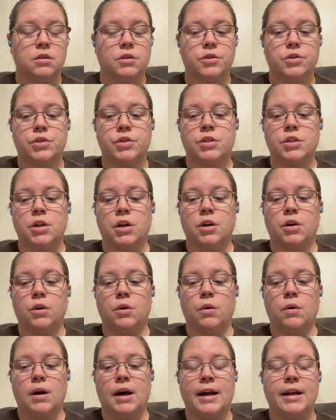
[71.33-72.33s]

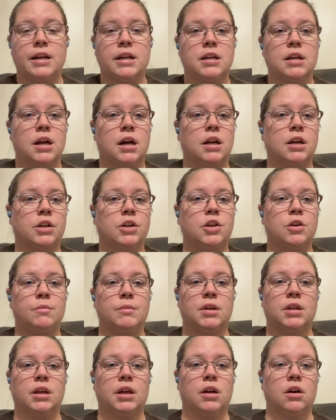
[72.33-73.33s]
so I did not
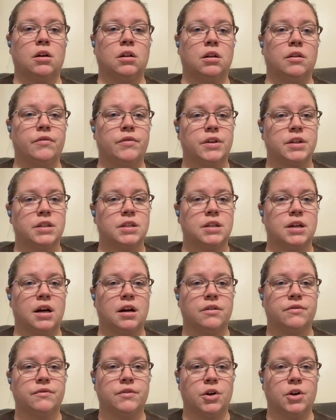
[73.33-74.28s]
accumulate all of this stuff